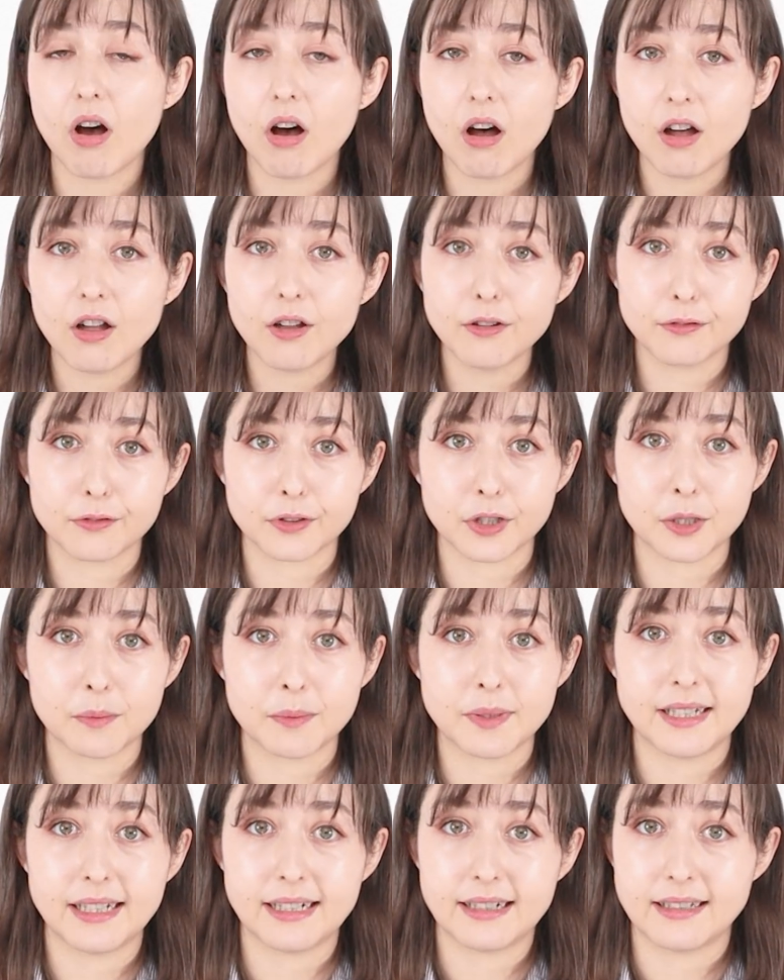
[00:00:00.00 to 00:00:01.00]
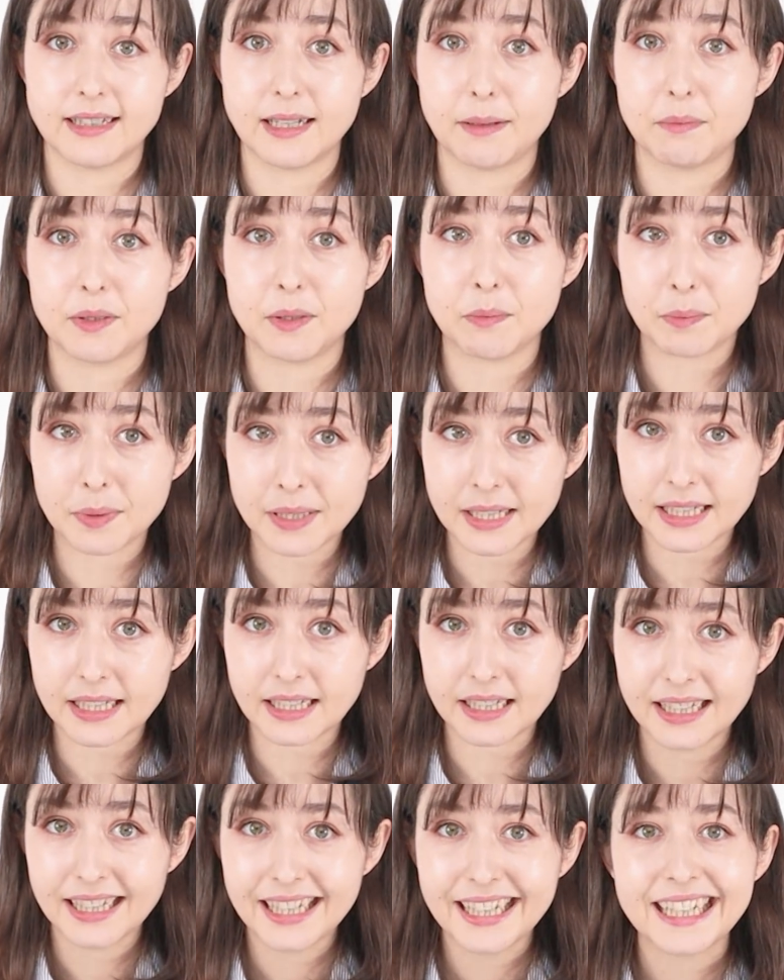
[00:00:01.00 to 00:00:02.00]
all verbs except
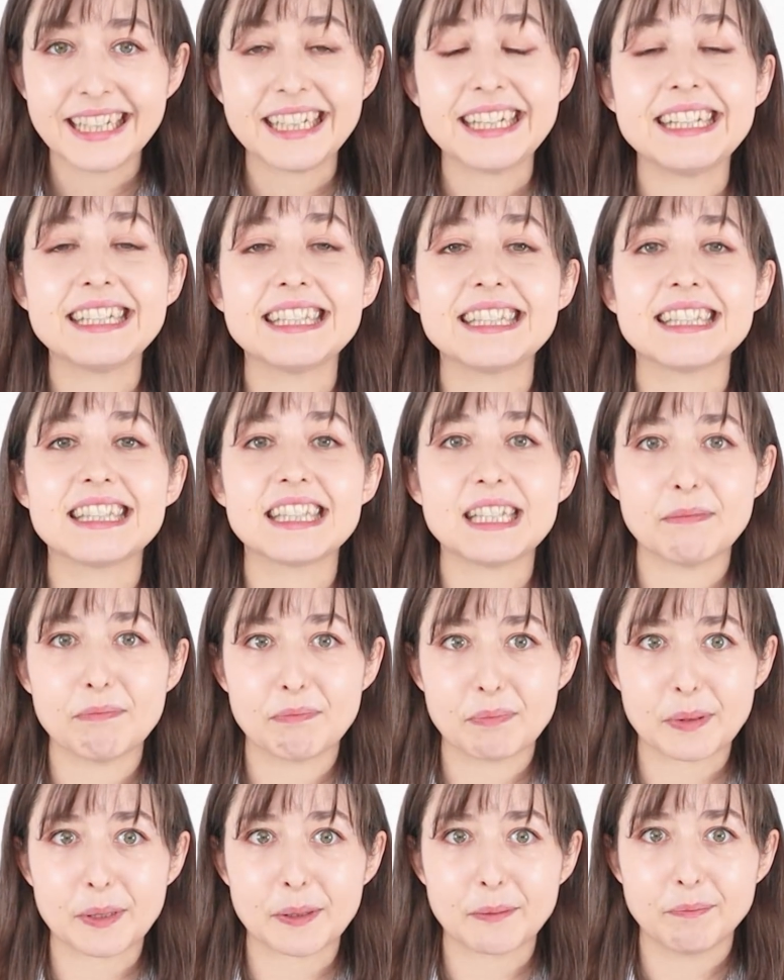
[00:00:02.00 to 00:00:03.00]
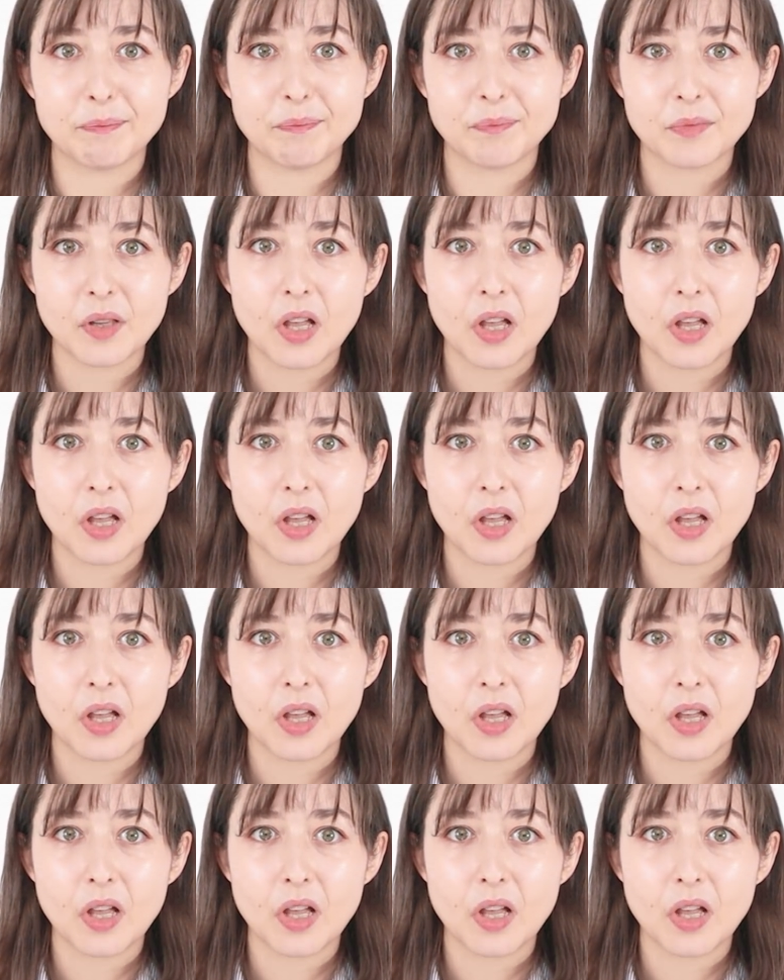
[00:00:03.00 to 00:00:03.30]
be, it's simple.